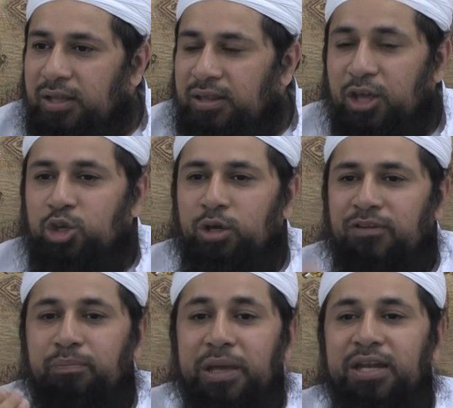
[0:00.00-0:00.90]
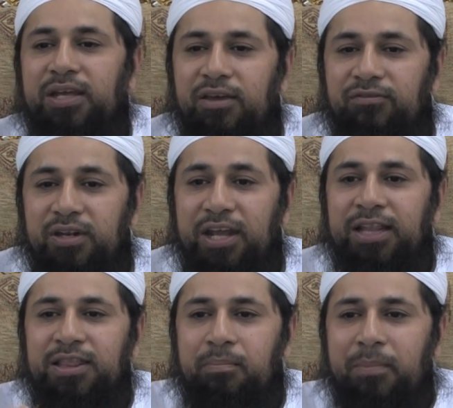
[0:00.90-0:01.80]
that you have been given
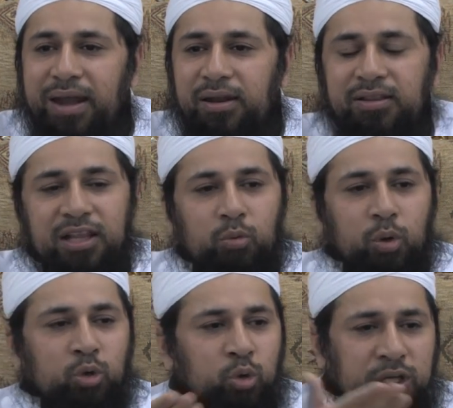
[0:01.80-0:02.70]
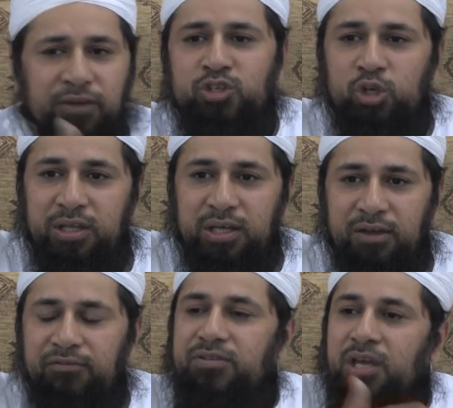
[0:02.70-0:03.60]
in the manner that the one who gives you the
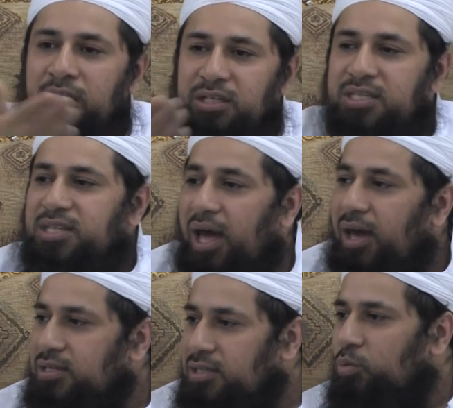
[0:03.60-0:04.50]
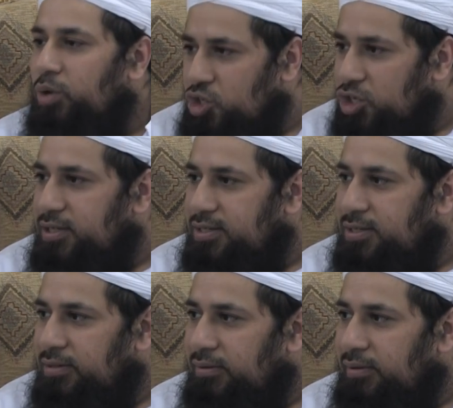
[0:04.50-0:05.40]
gift desires and
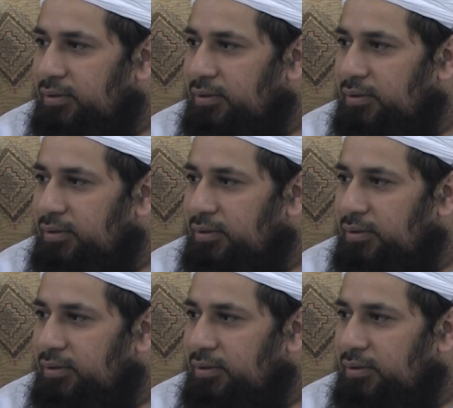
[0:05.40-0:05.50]
wishes.